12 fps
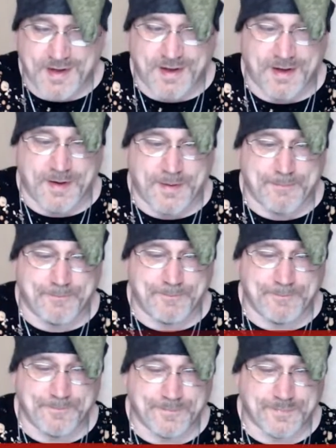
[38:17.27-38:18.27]

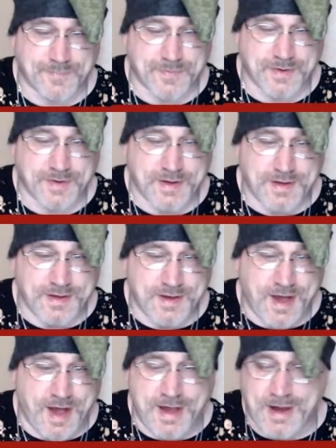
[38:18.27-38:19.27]
Hi,
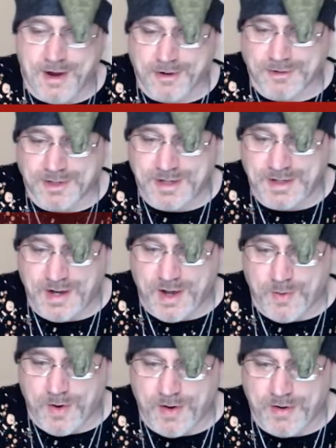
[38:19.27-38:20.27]
Arlene.
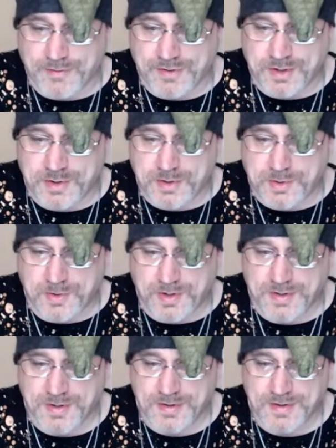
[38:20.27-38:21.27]
How are you?
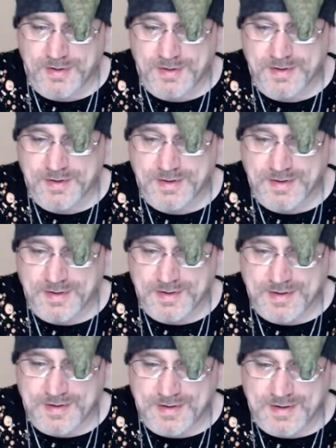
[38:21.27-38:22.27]

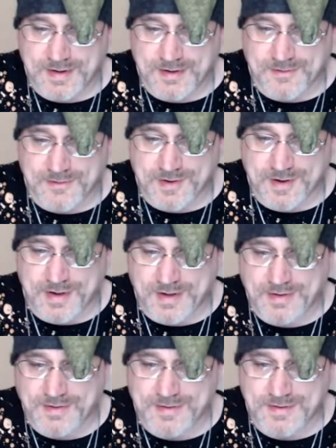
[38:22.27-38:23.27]
All
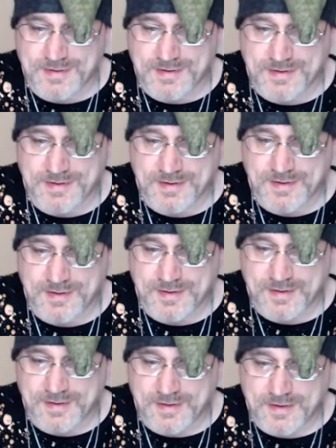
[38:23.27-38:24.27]
right.
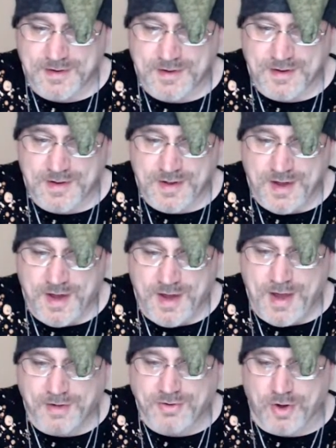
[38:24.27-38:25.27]

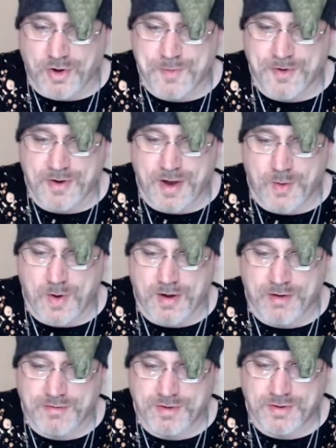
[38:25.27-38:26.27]
Hi, October. How
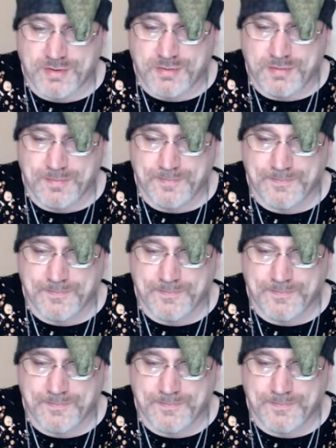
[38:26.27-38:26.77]
are you?